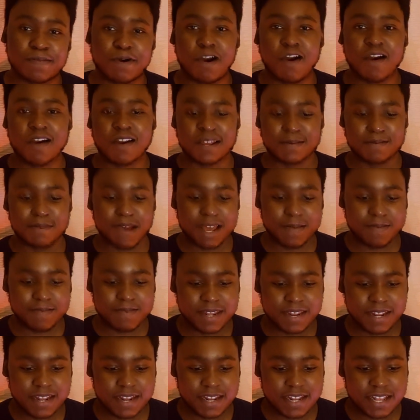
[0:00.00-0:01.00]
part, in my
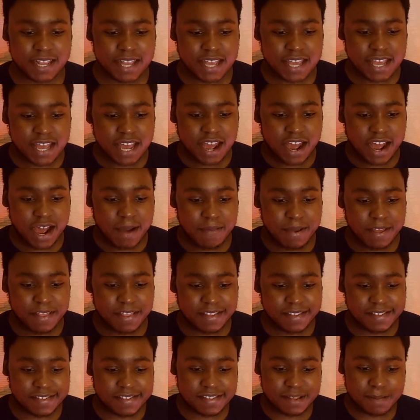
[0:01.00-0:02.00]
opinion.
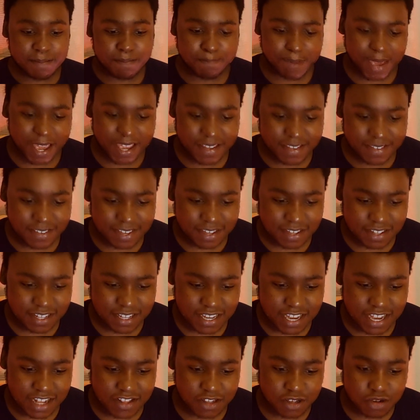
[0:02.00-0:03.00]
And this is
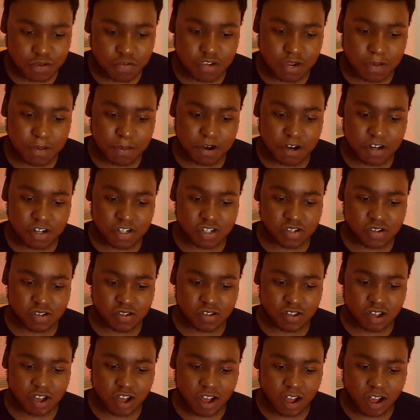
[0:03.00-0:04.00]
basically a new
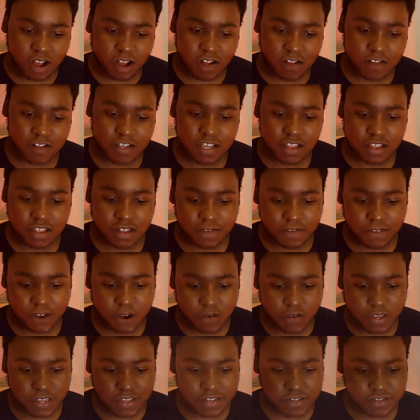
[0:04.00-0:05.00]
commercial called The
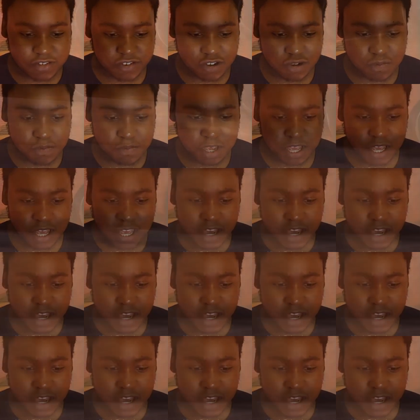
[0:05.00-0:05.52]
Focus Group,